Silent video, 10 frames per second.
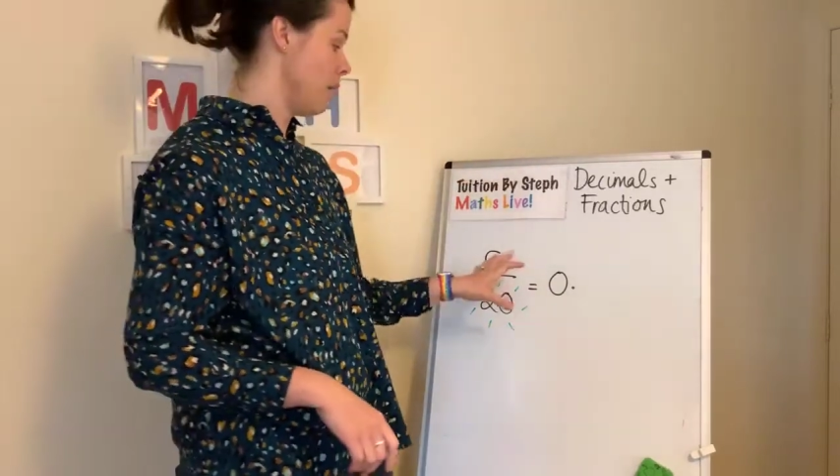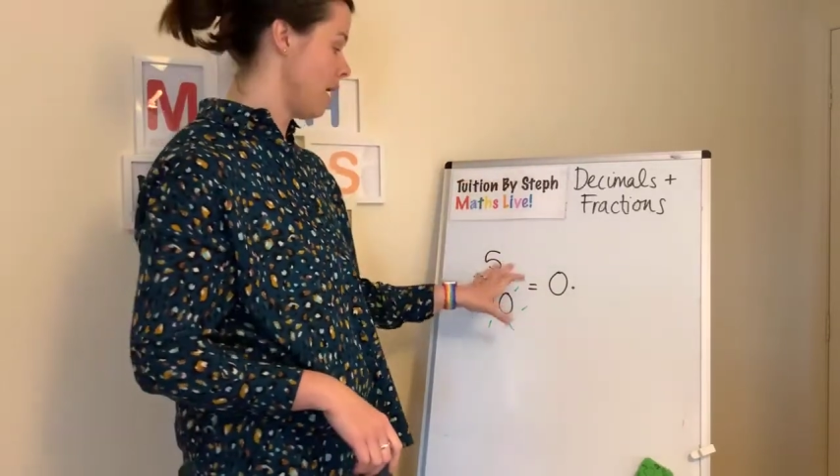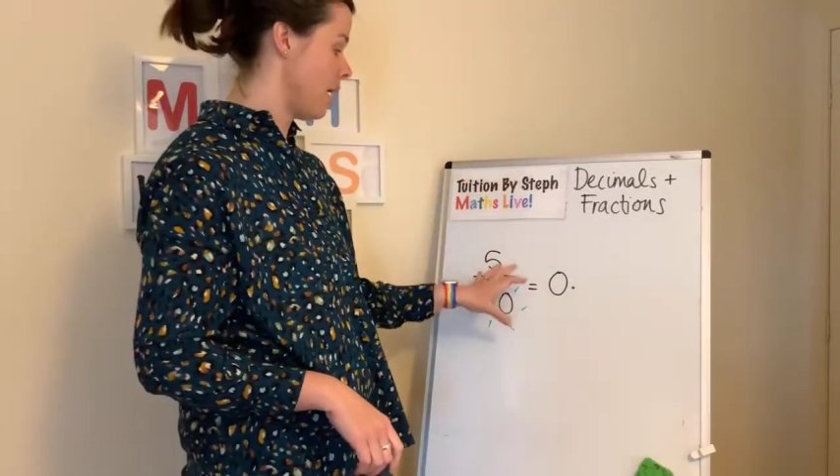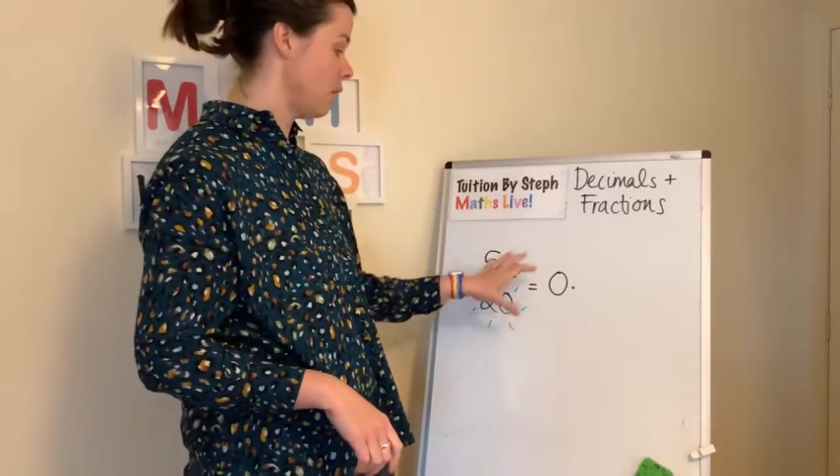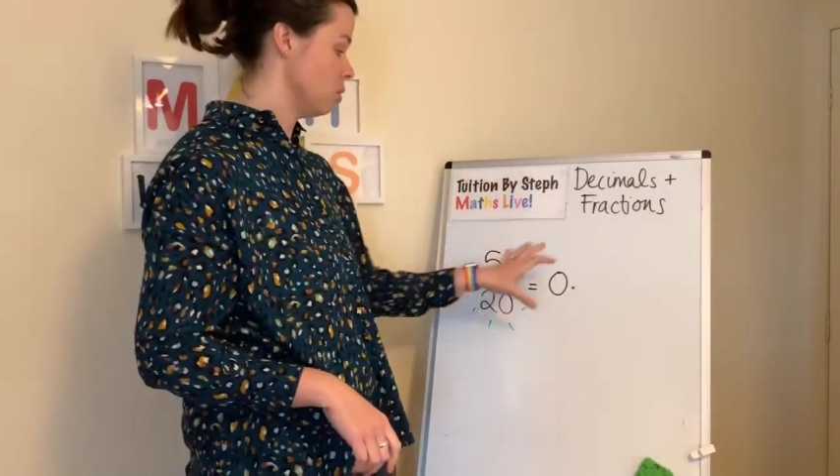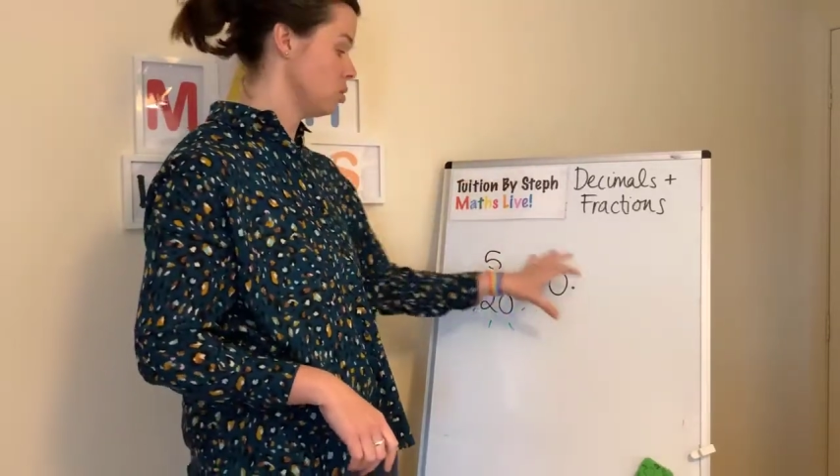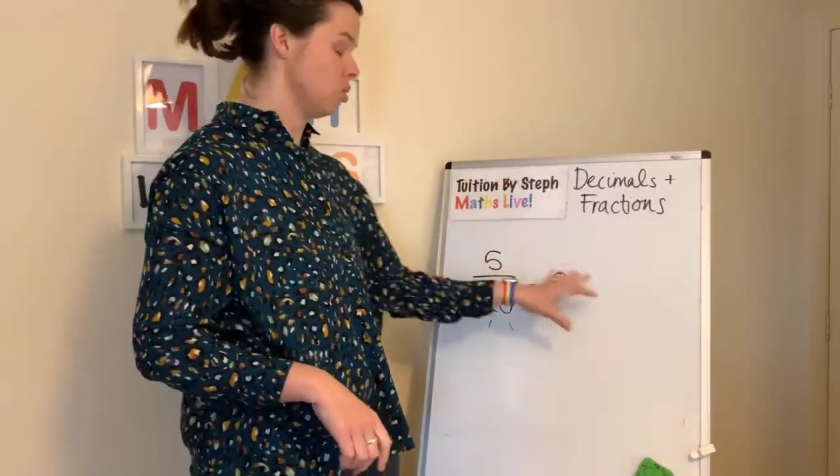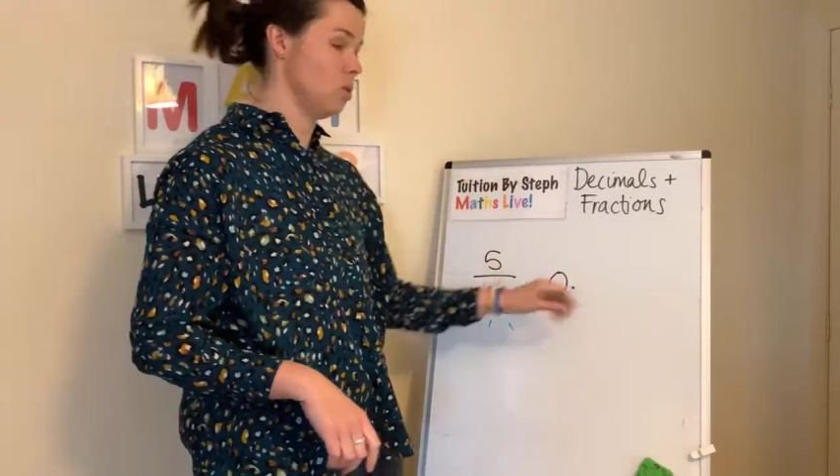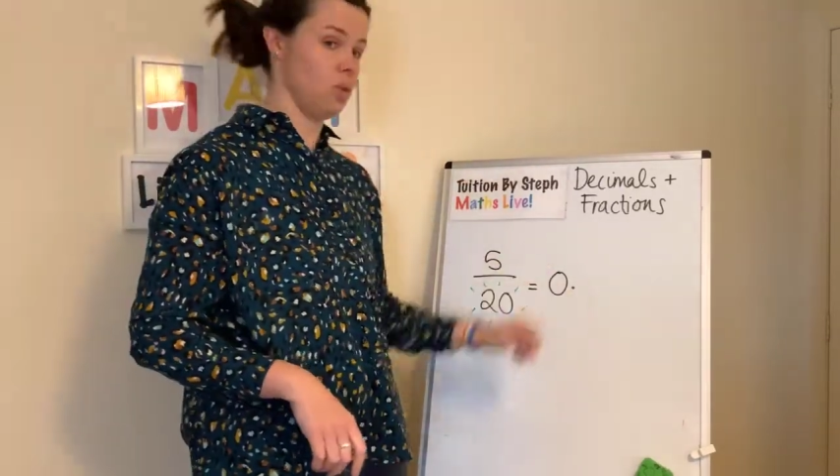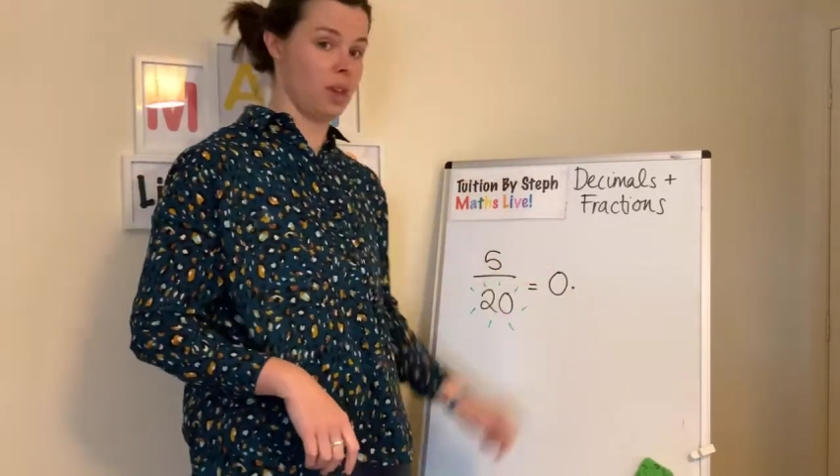how to
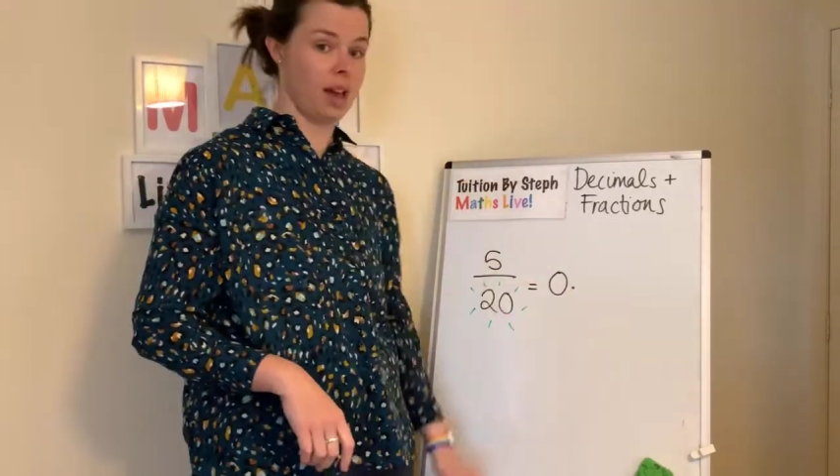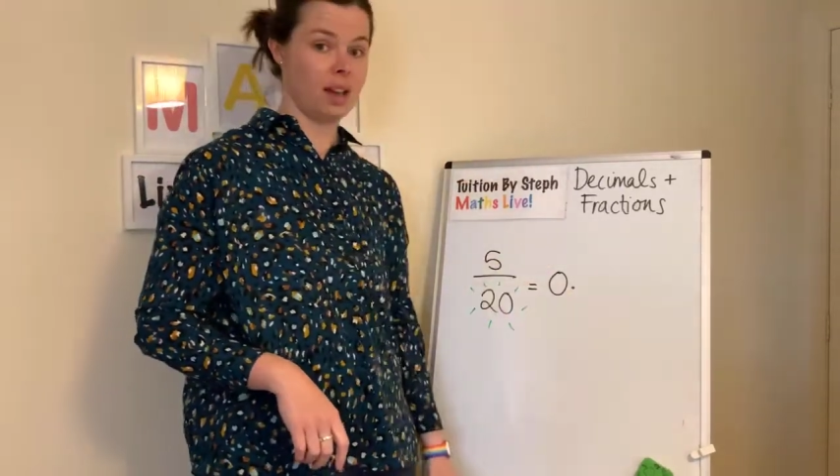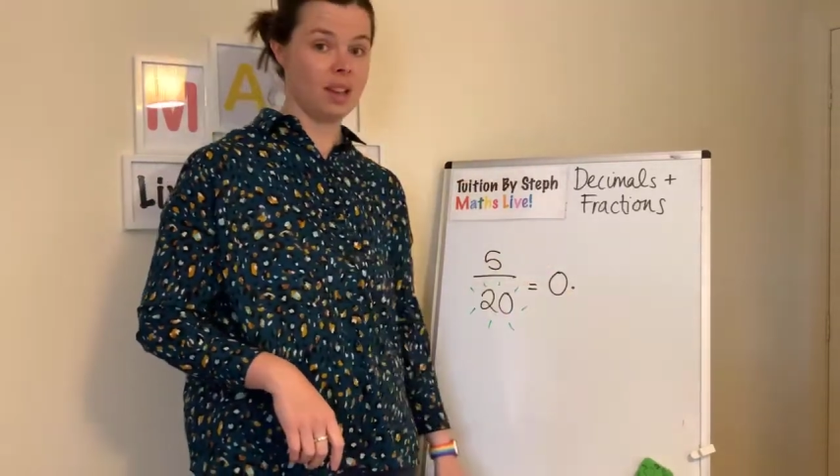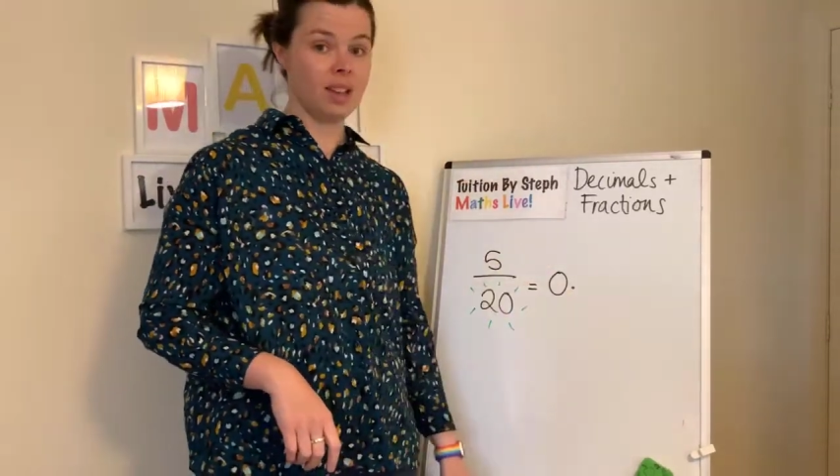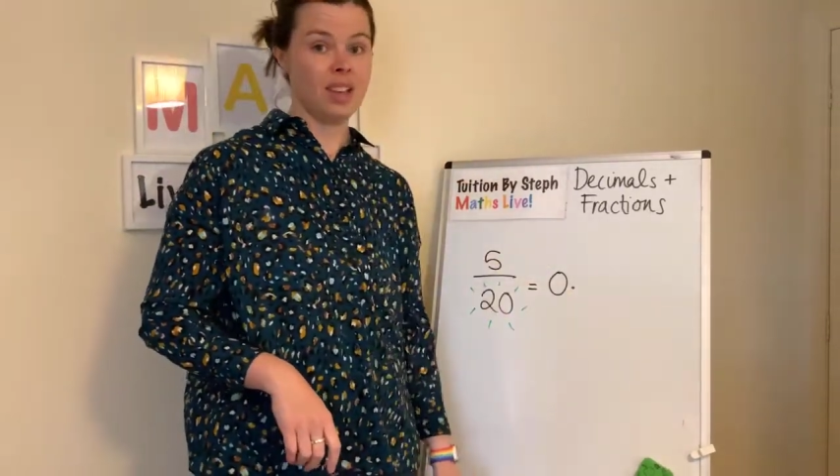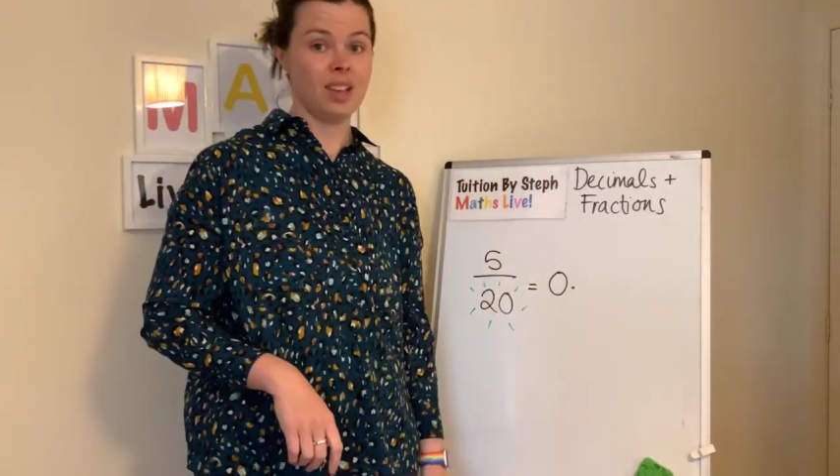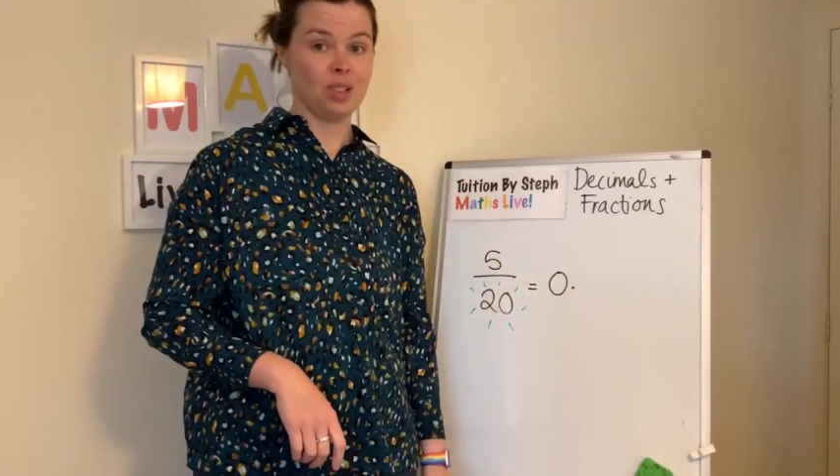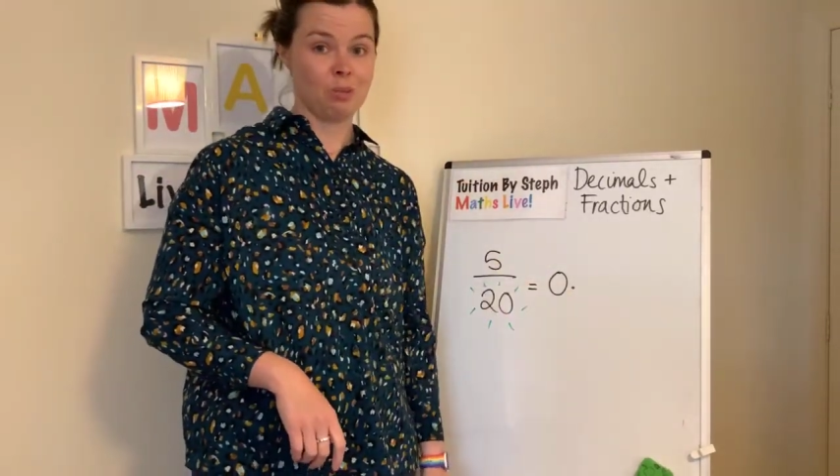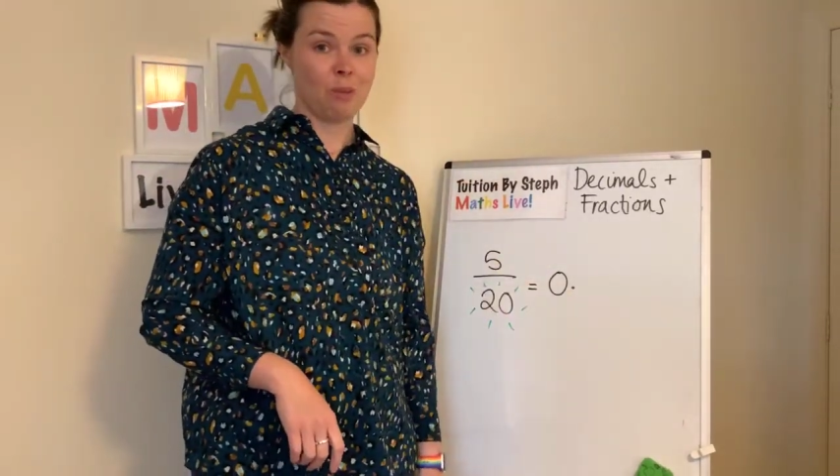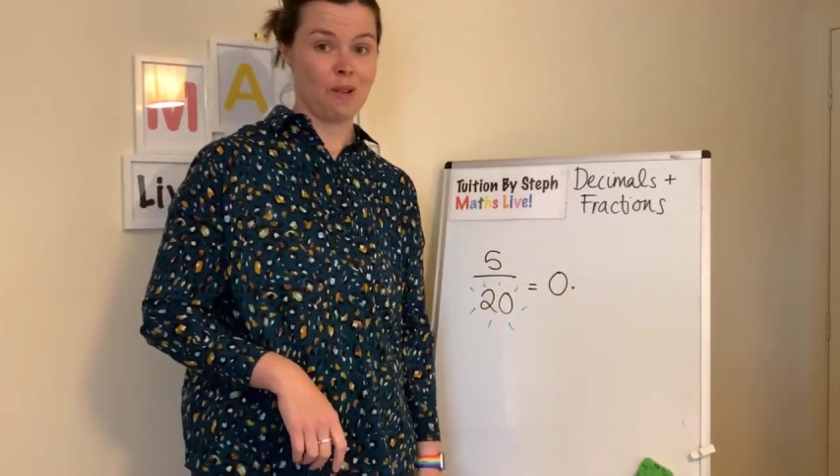do that
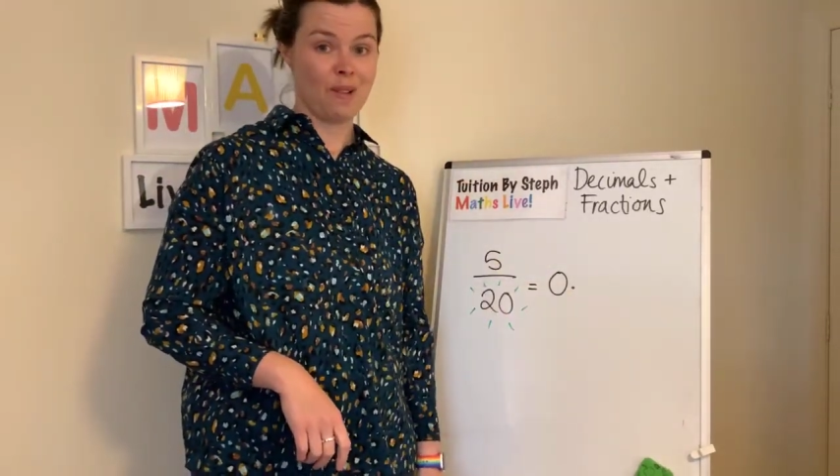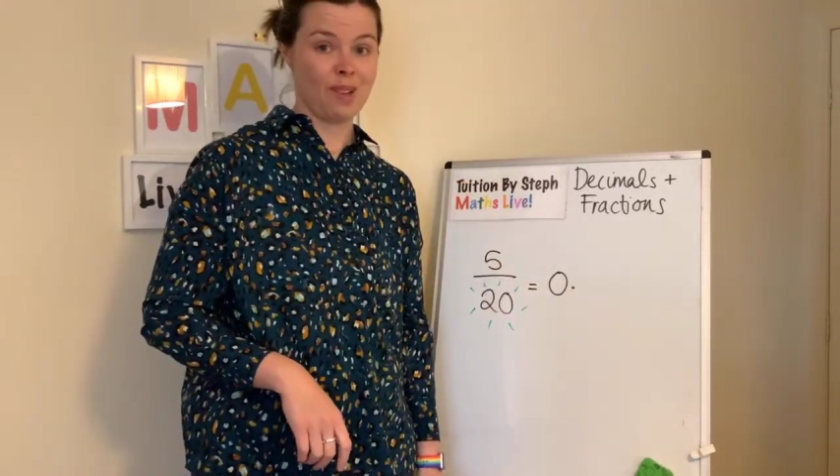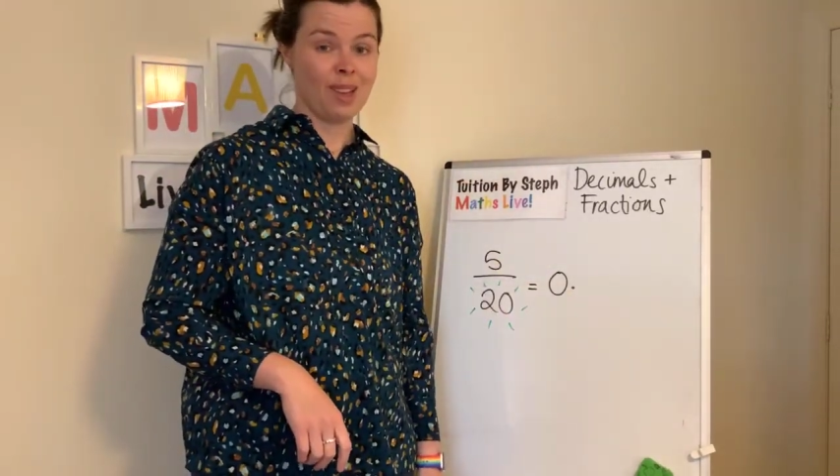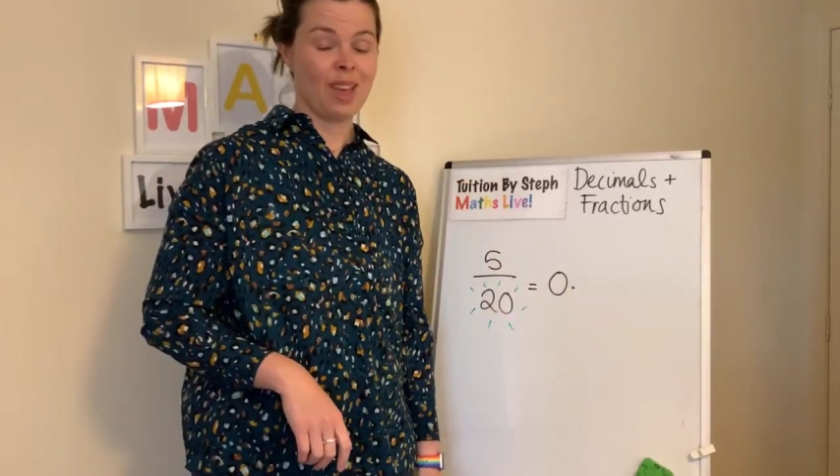tomorrow.